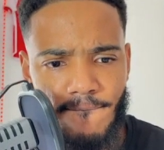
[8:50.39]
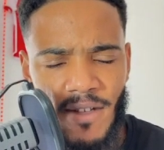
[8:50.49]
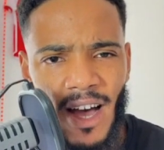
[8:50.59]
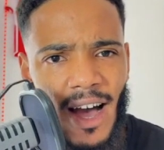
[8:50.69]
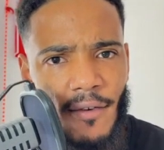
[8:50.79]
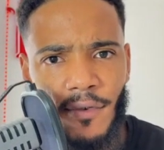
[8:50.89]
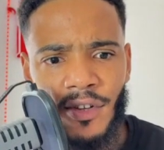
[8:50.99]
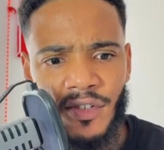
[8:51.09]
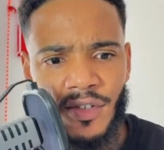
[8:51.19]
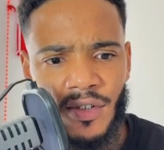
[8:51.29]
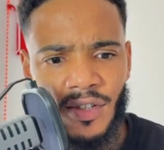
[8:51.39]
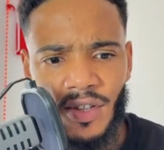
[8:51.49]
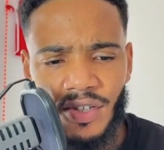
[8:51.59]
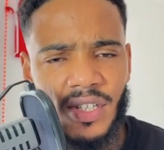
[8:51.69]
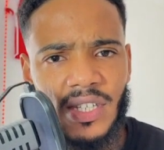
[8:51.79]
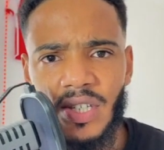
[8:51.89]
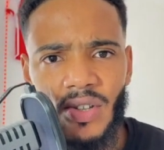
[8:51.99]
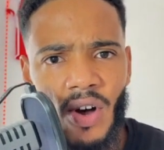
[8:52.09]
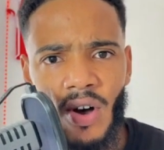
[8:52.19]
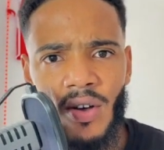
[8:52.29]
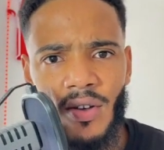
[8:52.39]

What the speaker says: Havertz doesn't start